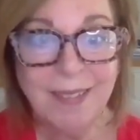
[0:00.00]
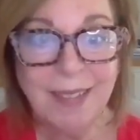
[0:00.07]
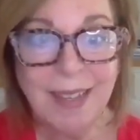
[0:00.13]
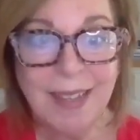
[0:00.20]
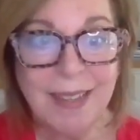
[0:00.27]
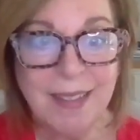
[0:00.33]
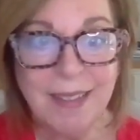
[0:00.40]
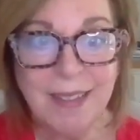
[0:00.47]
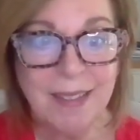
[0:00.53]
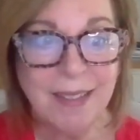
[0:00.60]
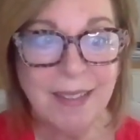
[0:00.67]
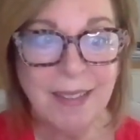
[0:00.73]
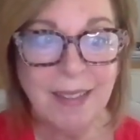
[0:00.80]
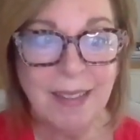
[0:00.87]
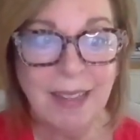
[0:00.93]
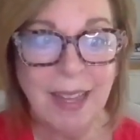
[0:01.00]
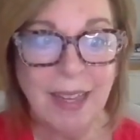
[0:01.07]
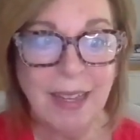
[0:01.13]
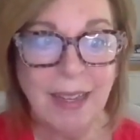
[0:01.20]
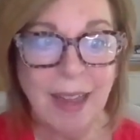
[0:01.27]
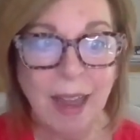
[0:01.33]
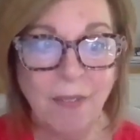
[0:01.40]
It's
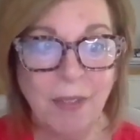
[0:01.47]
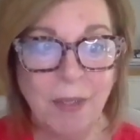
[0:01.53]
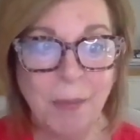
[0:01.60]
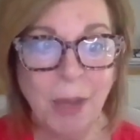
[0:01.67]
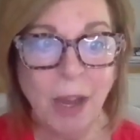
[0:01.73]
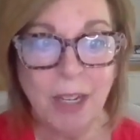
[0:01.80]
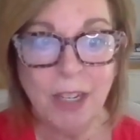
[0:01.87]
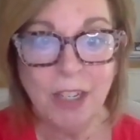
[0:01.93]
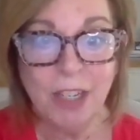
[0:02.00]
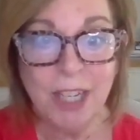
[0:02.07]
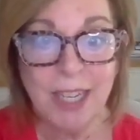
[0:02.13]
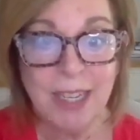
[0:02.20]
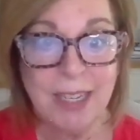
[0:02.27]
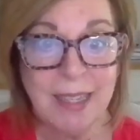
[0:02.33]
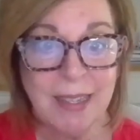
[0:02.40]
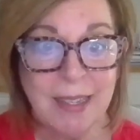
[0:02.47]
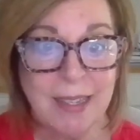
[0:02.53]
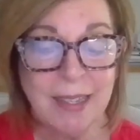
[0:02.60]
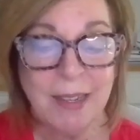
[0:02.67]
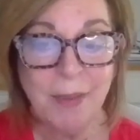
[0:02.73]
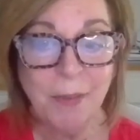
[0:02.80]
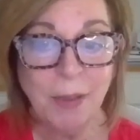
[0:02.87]
like have some cottage
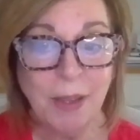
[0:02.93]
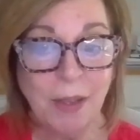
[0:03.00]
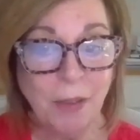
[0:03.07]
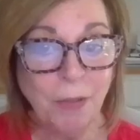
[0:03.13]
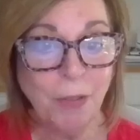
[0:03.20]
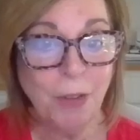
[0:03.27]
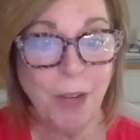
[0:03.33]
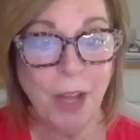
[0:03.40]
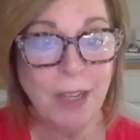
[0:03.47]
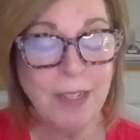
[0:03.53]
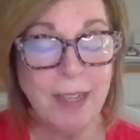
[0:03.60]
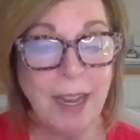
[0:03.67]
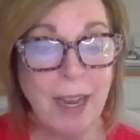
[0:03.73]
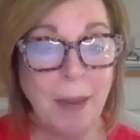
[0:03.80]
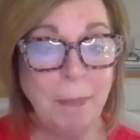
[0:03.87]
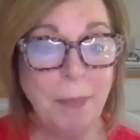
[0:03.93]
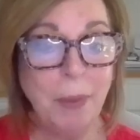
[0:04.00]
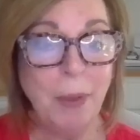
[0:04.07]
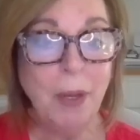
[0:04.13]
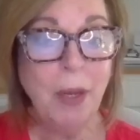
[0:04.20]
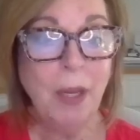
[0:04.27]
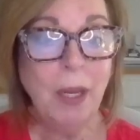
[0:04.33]
cheese, a little fruit on top.
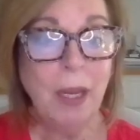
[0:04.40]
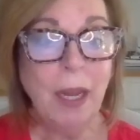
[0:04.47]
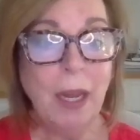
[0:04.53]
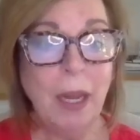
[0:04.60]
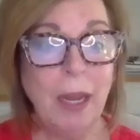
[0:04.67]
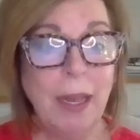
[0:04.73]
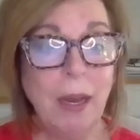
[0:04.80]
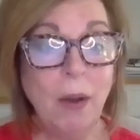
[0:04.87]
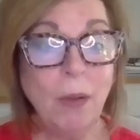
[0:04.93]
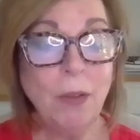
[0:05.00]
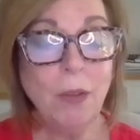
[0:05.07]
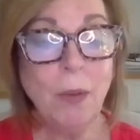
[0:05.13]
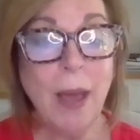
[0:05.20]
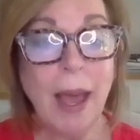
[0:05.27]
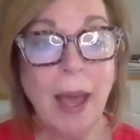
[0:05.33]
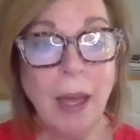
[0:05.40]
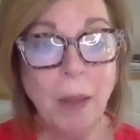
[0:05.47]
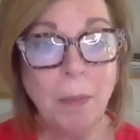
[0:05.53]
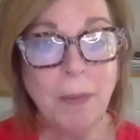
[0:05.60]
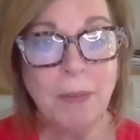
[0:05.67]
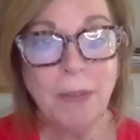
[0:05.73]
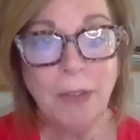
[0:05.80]
It also
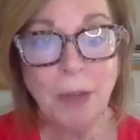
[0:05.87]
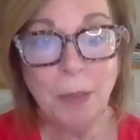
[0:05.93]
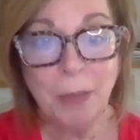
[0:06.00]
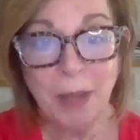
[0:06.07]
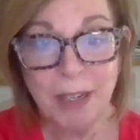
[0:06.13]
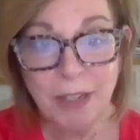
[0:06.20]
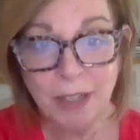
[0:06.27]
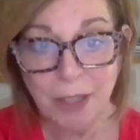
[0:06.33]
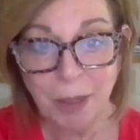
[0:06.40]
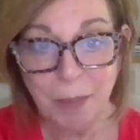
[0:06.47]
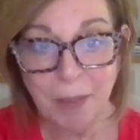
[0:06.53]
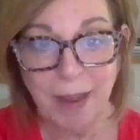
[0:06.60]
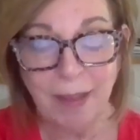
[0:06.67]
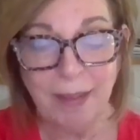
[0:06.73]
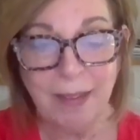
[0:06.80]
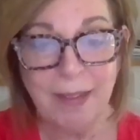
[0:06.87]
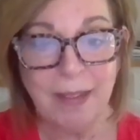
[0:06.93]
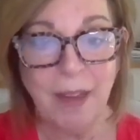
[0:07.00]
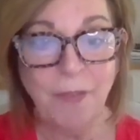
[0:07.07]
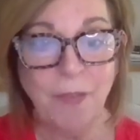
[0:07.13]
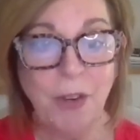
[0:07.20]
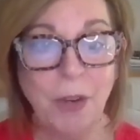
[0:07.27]
helps your blood sugar balance
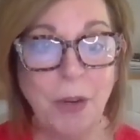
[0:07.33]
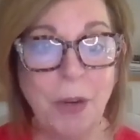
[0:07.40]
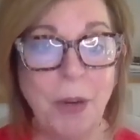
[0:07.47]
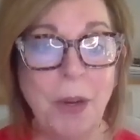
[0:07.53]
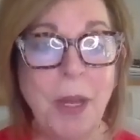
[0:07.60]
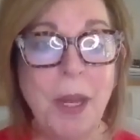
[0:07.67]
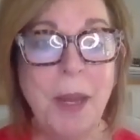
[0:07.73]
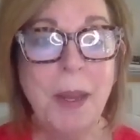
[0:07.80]
if you're